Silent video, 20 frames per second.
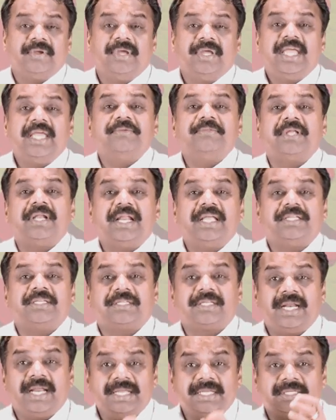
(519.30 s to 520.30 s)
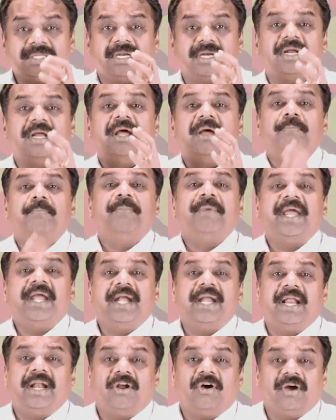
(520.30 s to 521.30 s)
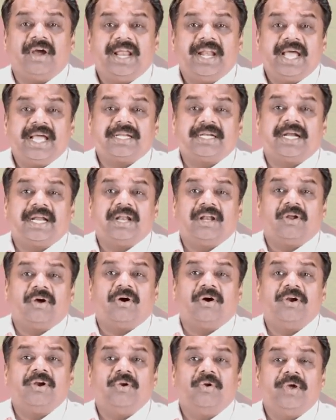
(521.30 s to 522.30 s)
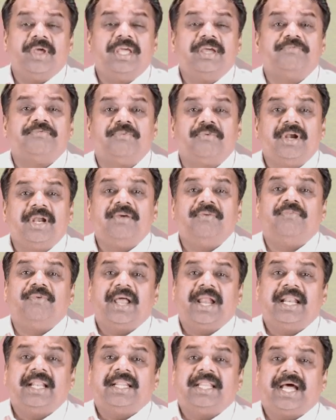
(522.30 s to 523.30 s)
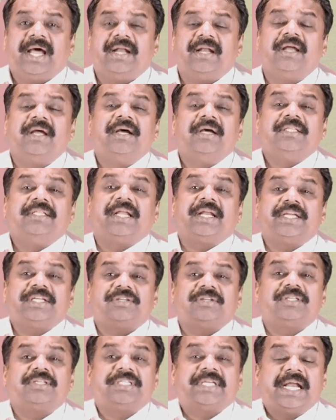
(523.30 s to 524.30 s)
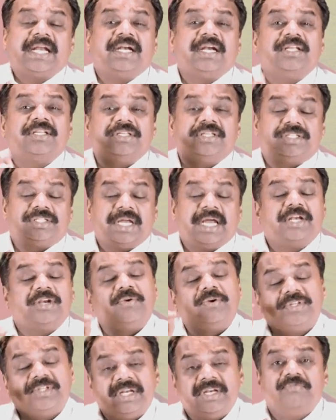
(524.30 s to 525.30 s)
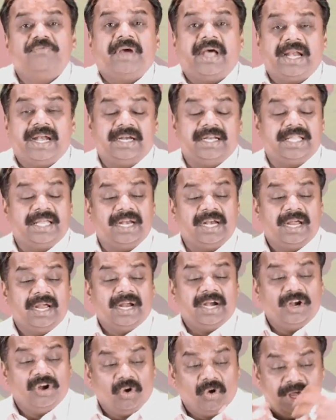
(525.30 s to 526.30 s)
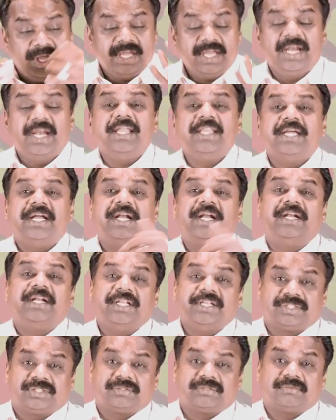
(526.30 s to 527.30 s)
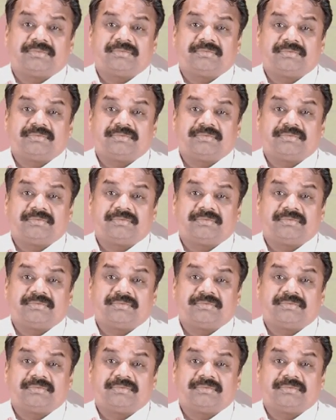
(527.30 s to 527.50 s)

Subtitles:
if the legislature made a law, enacted a law knowing fully well that the rest of the statute is invalid, knowingly they did this,